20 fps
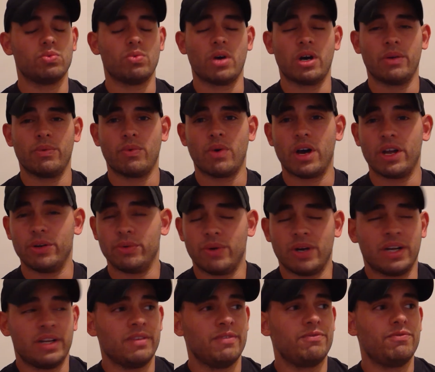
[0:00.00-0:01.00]
Why do
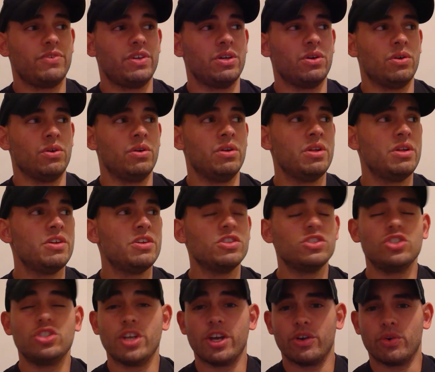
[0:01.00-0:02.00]
I feel
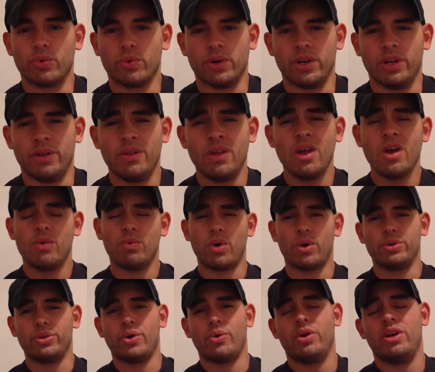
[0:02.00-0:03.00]
jittery? Well,
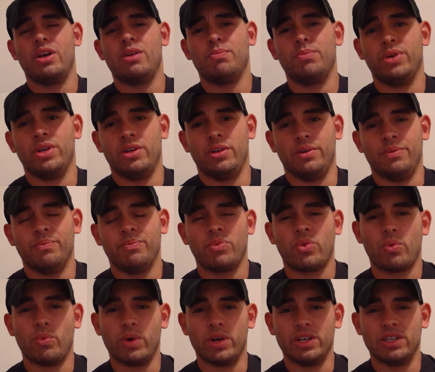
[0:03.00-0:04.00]
yohimbine,
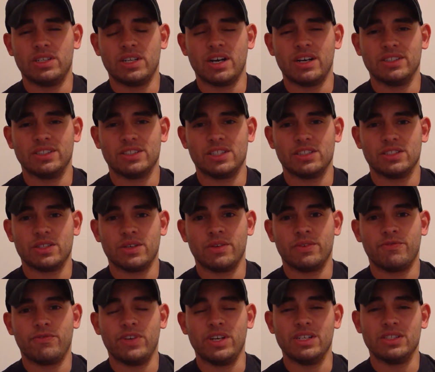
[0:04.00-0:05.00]
what it does is
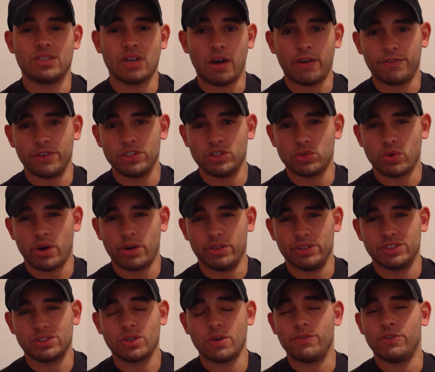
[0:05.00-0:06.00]
it feeds off
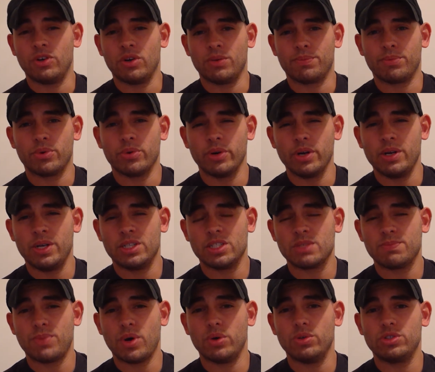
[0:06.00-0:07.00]
adrenaline. So if you're
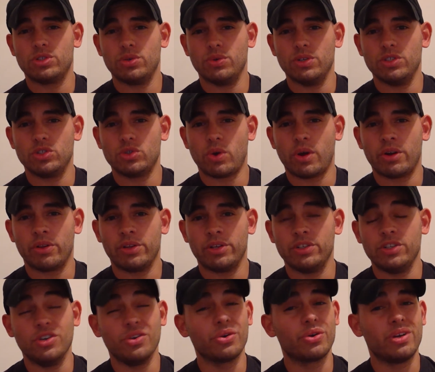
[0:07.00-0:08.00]
predisposed to
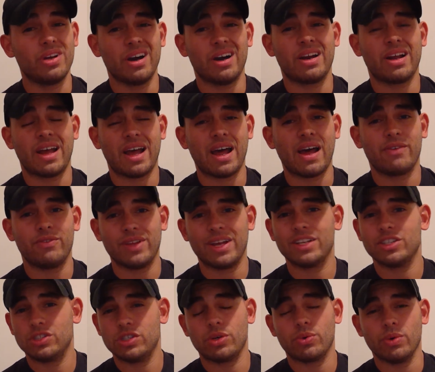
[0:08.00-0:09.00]
adrenaline, you're going to have
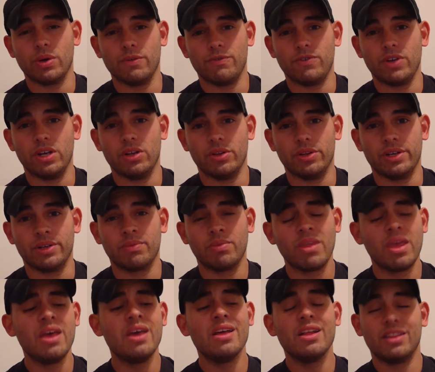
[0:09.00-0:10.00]
that jittery feeling.
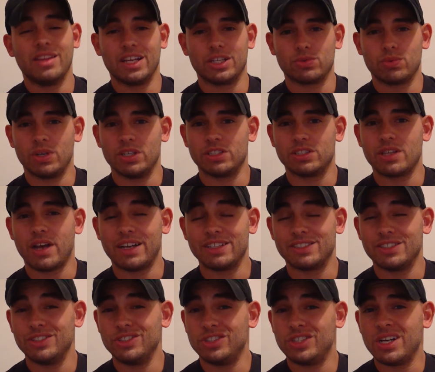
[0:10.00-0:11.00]
That's why I
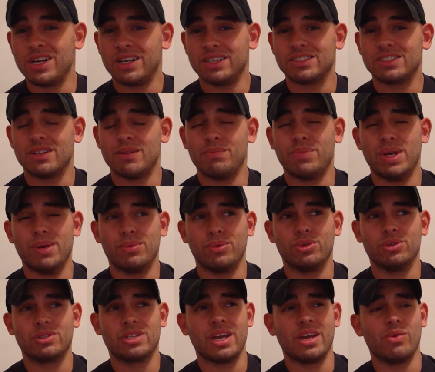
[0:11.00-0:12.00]
suggest some
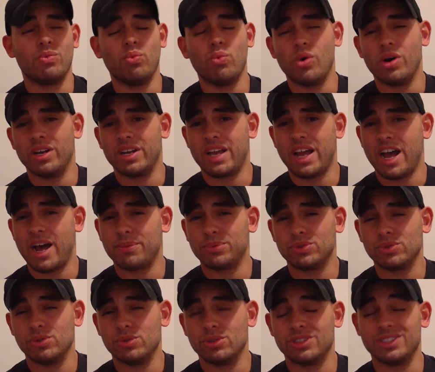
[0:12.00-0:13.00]
people take one
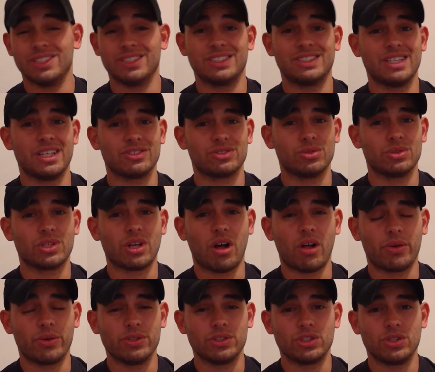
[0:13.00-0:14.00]
capsule to assess their
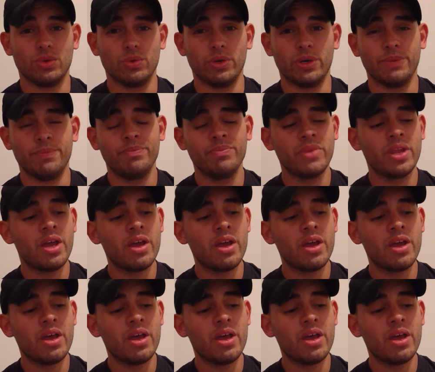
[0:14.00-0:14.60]
tolerance to it.